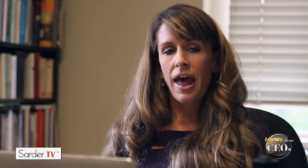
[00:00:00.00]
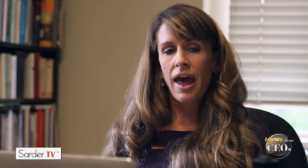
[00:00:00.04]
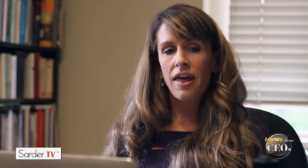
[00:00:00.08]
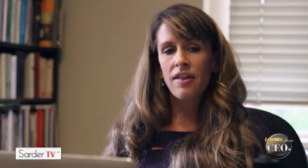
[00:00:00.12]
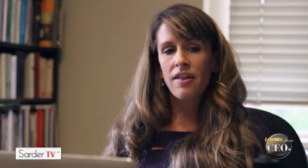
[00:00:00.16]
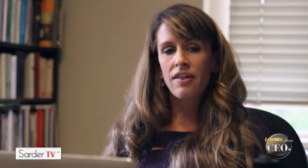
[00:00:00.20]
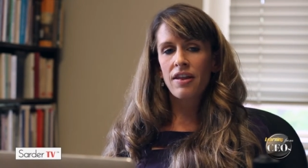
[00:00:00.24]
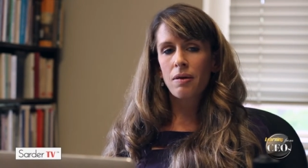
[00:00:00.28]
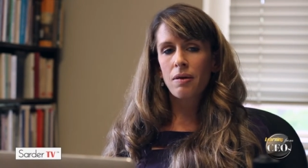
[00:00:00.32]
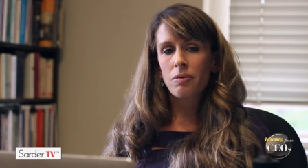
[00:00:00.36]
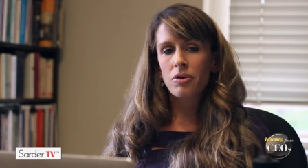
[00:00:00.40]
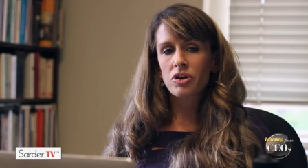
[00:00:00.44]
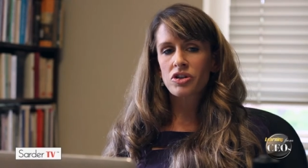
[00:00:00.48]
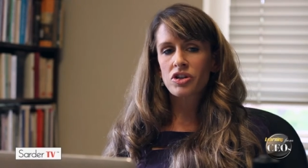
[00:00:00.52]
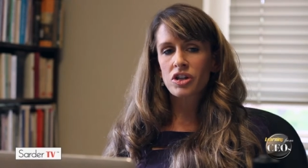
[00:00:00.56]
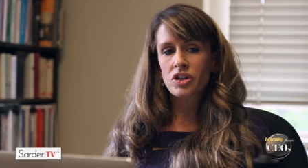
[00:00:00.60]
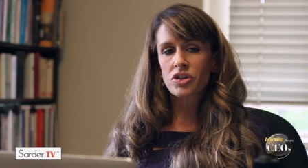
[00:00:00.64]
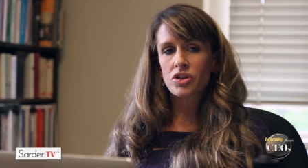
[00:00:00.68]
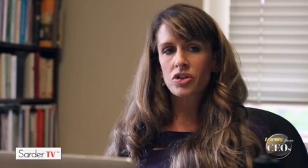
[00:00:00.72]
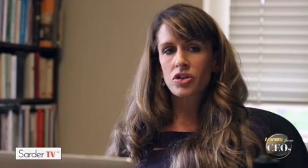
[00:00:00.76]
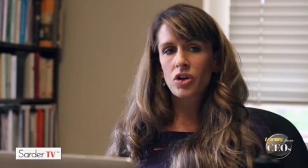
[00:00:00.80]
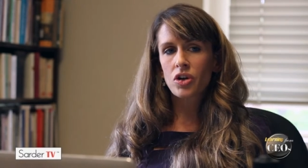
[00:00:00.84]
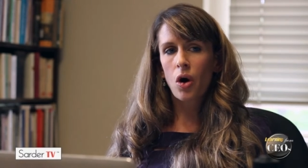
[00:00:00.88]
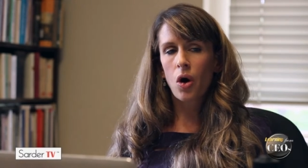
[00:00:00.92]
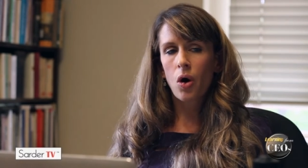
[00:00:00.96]
and they were
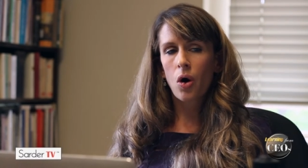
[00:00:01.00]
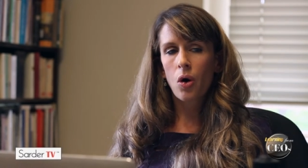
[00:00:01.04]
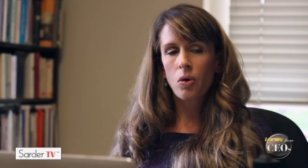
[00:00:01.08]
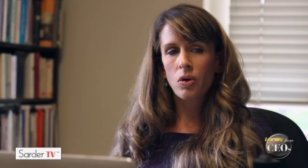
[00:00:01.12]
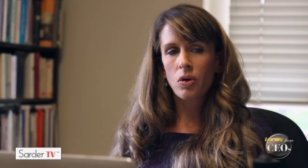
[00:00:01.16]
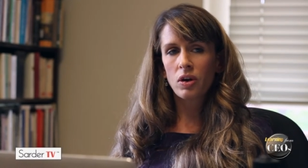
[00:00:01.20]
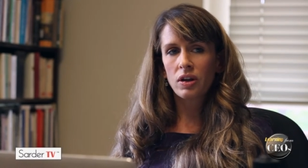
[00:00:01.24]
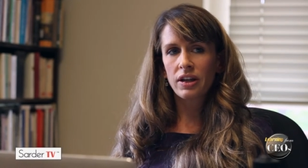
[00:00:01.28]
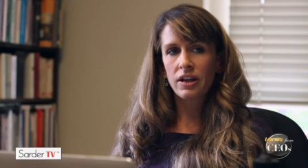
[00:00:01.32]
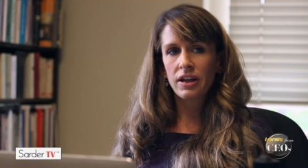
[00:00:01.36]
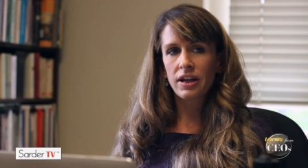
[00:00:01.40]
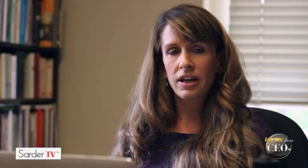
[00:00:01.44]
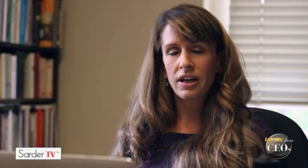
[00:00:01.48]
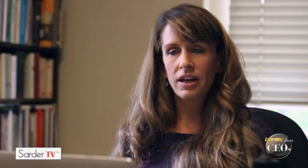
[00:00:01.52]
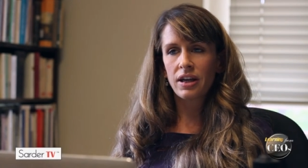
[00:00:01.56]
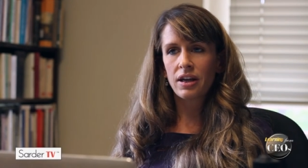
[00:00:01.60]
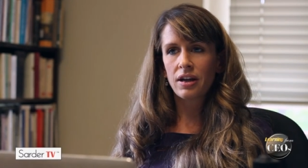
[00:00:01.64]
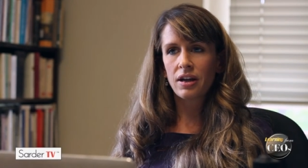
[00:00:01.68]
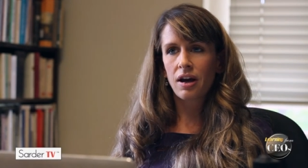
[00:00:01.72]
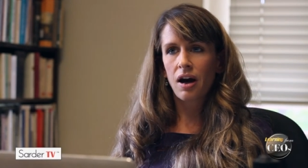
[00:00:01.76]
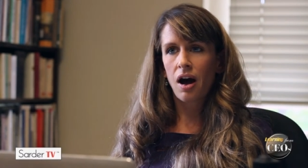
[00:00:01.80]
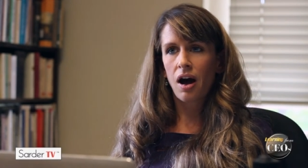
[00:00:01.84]
just totally